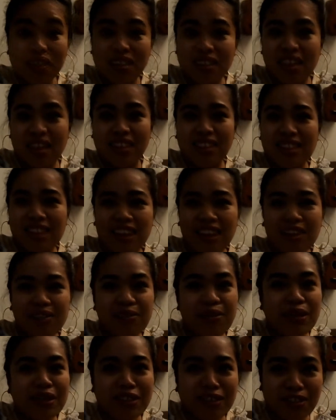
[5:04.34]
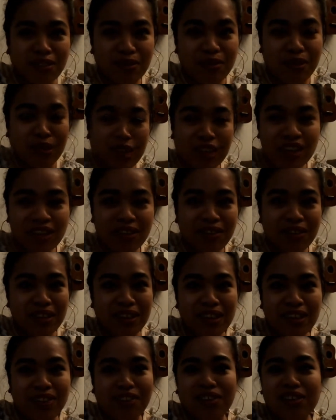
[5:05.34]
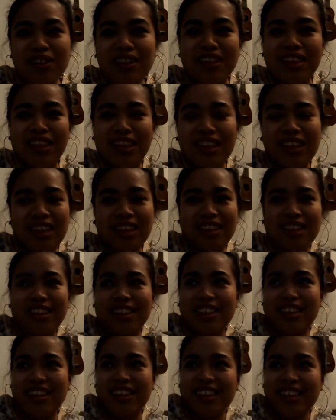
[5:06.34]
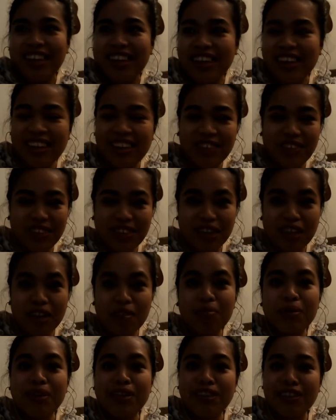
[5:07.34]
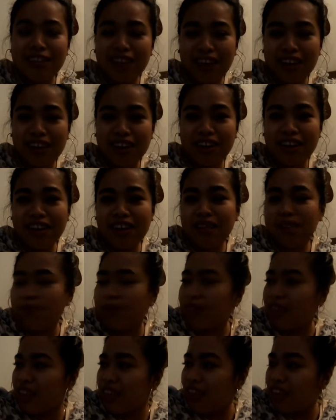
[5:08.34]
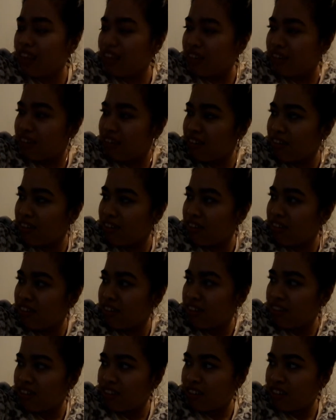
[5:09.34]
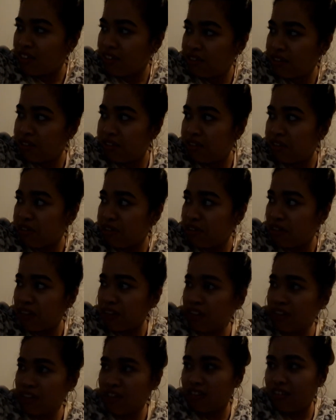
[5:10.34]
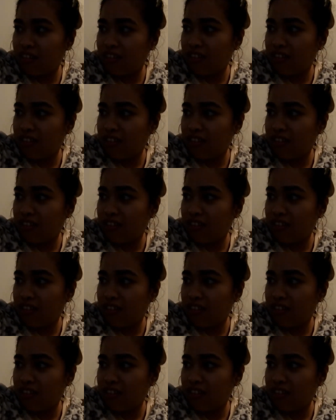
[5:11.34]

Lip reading: dead day was in really English. Really good, and it was a little bit scary, but then you like it?